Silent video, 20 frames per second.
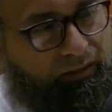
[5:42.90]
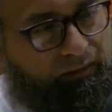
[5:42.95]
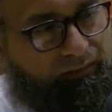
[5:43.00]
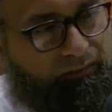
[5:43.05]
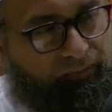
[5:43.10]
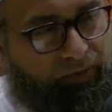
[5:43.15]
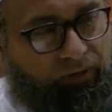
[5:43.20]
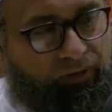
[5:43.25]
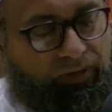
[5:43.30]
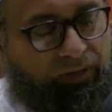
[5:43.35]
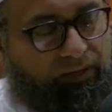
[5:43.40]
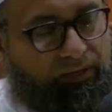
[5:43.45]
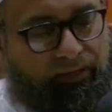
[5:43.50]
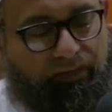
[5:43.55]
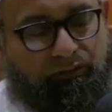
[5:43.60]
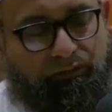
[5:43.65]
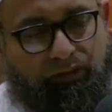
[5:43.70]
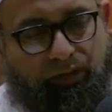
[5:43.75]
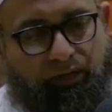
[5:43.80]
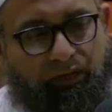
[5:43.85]
very
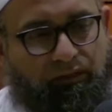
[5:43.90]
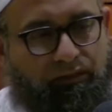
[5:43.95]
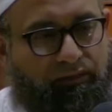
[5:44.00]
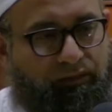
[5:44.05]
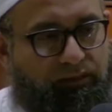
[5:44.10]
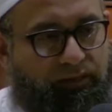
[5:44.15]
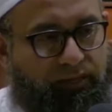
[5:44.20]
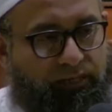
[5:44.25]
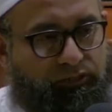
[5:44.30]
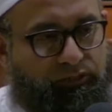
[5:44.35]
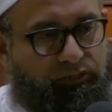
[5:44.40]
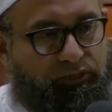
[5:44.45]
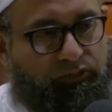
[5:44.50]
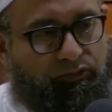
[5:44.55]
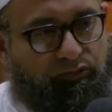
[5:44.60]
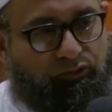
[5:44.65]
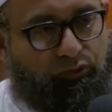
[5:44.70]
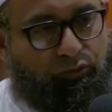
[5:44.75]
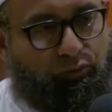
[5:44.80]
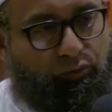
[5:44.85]
little
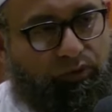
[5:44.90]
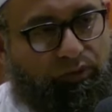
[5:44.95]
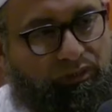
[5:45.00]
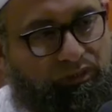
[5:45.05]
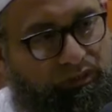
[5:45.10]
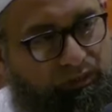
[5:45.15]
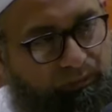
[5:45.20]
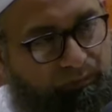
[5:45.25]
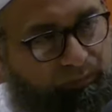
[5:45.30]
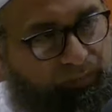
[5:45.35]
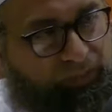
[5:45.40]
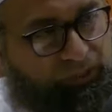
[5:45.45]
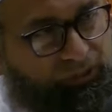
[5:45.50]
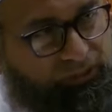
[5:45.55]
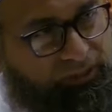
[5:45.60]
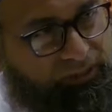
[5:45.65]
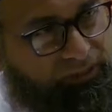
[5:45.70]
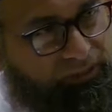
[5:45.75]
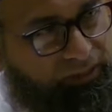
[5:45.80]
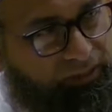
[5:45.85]
inclination towards
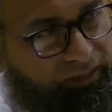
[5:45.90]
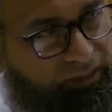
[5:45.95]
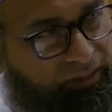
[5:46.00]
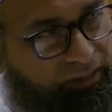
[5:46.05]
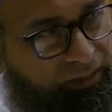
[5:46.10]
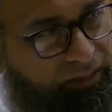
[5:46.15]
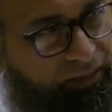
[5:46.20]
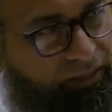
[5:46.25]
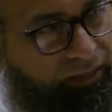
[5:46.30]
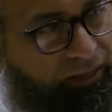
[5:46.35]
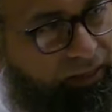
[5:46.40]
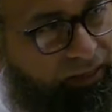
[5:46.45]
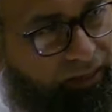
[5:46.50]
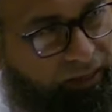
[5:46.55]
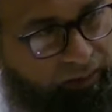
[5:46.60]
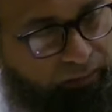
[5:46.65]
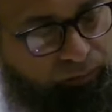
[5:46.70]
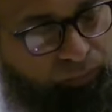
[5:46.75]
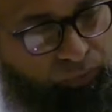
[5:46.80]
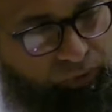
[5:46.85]
submission and
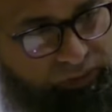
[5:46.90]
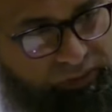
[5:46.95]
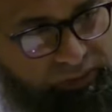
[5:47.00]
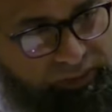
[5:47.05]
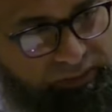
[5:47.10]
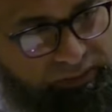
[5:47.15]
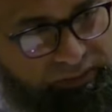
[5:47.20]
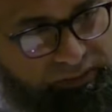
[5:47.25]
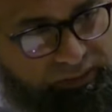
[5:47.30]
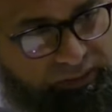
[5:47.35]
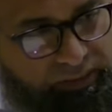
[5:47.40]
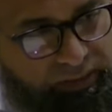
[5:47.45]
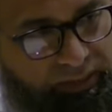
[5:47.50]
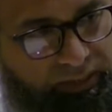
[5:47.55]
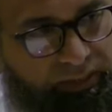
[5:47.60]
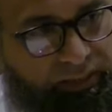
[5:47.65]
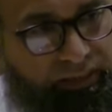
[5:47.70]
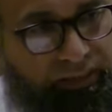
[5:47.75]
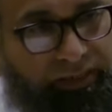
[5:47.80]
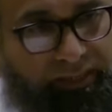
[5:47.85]
humbleness.
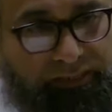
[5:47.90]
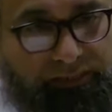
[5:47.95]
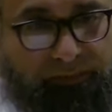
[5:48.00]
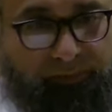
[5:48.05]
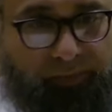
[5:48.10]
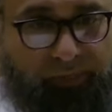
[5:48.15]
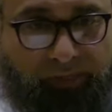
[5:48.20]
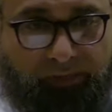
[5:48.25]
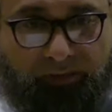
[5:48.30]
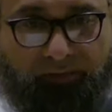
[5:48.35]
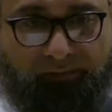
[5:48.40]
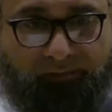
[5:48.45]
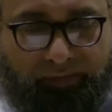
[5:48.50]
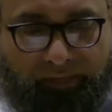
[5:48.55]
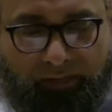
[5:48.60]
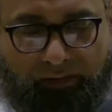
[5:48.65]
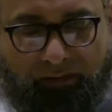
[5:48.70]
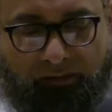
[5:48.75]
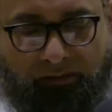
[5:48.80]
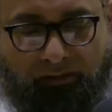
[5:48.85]
In spite of
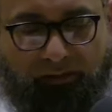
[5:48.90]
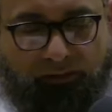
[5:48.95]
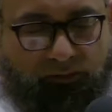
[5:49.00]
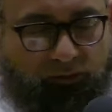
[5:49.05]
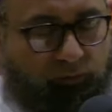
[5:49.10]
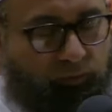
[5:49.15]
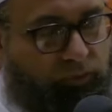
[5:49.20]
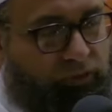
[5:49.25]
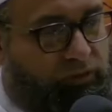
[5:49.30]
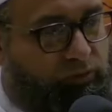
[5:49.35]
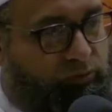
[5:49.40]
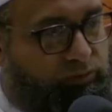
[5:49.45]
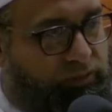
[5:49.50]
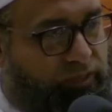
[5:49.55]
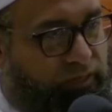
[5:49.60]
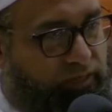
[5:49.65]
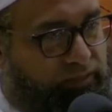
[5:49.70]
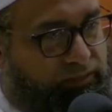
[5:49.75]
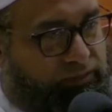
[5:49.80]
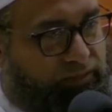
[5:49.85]
that, Allah subhanahu wa
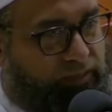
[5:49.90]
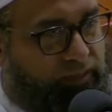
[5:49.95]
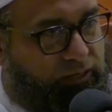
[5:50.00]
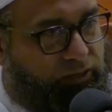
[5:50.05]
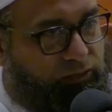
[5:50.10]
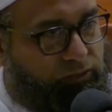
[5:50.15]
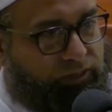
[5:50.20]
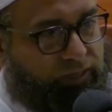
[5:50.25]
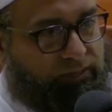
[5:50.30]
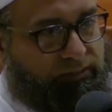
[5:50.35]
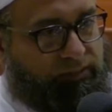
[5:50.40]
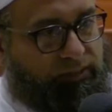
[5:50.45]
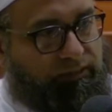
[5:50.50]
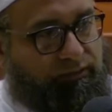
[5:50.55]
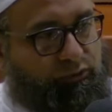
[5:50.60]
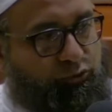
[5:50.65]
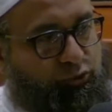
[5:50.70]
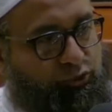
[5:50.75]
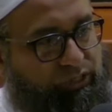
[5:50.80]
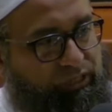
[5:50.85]
ta'ala is saying, look at
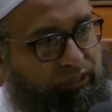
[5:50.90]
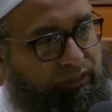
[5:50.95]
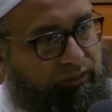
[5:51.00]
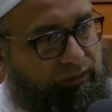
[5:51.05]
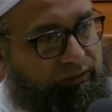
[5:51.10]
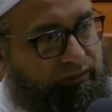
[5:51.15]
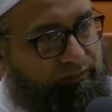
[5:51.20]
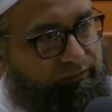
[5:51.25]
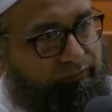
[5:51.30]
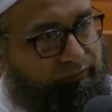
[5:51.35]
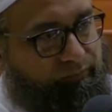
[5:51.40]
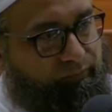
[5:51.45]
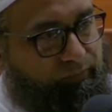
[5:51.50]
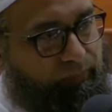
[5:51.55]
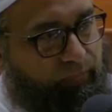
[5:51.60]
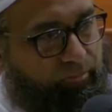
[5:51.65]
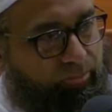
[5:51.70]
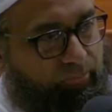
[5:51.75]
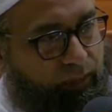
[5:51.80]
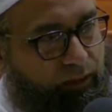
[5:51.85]
these jinn
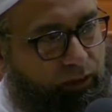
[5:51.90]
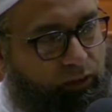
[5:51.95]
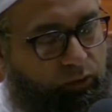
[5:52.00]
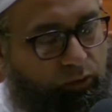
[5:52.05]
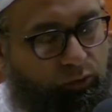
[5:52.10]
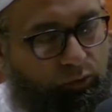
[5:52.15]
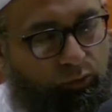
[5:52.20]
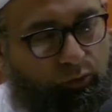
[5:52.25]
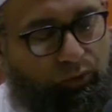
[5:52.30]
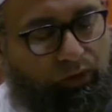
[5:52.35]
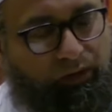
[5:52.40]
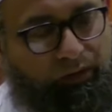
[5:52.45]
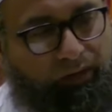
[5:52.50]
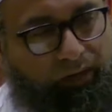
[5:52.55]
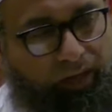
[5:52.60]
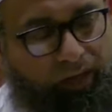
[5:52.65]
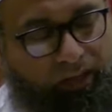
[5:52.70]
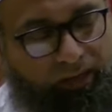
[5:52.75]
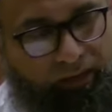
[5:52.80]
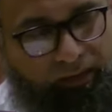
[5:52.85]
who are
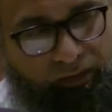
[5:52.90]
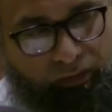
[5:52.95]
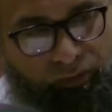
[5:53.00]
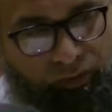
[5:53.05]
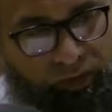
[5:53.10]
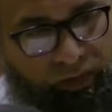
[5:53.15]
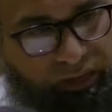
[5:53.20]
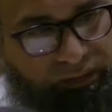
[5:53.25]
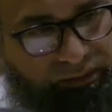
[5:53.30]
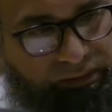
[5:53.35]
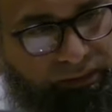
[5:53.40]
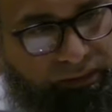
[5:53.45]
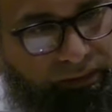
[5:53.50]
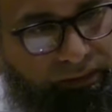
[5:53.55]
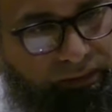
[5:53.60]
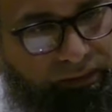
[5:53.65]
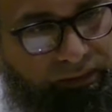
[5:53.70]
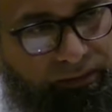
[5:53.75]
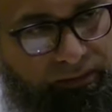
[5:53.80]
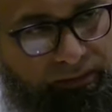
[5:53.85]
nariyul
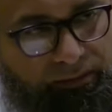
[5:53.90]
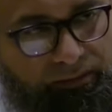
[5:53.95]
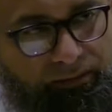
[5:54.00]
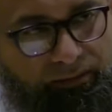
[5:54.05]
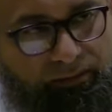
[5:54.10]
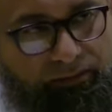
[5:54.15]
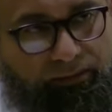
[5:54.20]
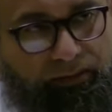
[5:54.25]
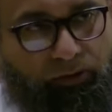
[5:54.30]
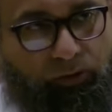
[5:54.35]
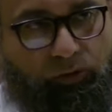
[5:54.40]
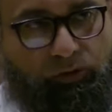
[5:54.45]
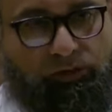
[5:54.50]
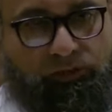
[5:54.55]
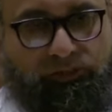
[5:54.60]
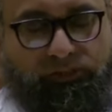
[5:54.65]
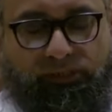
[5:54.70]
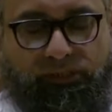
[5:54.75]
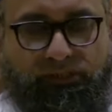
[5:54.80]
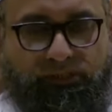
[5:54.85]
asl, their
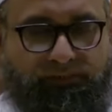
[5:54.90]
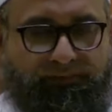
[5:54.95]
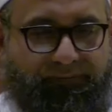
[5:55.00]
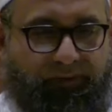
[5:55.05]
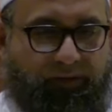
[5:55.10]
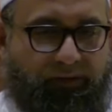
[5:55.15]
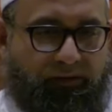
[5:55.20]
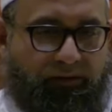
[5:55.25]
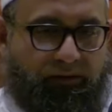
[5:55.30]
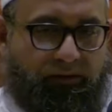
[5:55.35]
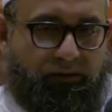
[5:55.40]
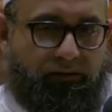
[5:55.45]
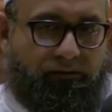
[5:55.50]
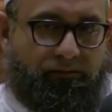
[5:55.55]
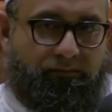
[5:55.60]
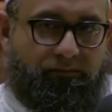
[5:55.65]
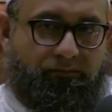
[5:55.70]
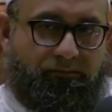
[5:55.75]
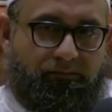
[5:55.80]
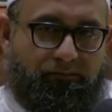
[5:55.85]
origin is fire,
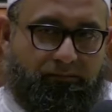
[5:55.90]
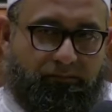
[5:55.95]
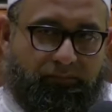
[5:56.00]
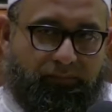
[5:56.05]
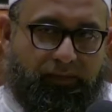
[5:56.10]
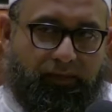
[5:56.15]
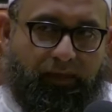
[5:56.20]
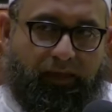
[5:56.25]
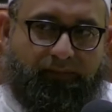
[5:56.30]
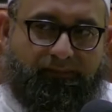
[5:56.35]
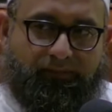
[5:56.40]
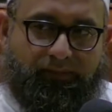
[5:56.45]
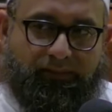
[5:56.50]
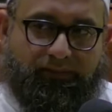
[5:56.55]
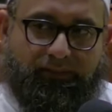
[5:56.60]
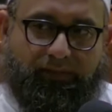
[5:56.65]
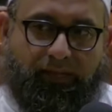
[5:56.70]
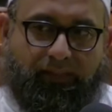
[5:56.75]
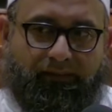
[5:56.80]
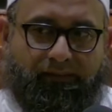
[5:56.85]
they have
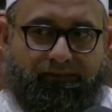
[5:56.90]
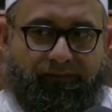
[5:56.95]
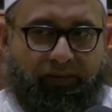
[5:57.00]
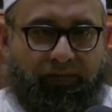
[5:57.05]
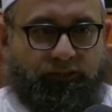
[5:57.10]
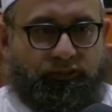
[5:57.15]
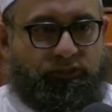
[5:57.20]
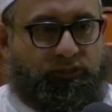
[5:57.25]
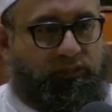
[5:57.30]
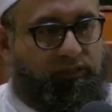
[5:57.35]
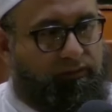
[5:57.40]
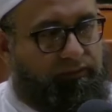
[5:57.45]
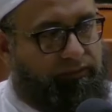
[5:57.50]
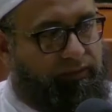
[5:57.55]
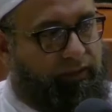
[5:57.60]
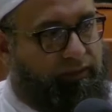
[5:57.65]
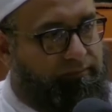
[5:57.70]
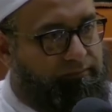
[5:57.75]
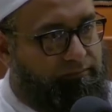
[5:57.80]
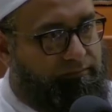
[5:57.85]
this elevation in
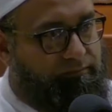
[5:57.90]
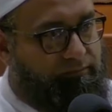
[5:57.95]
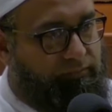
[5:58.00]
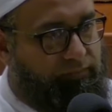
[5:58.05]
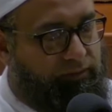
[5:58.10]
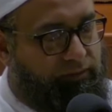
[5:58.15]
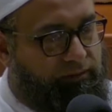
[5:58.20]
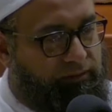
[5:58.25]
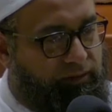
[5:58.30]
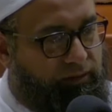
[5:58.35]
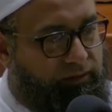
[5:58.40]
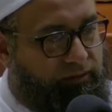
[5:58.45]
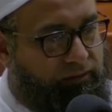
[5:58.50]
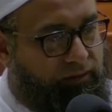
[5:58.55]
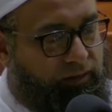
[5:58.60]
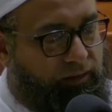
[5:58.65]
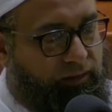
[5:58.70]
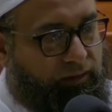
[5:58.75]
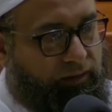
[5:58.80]
them, in their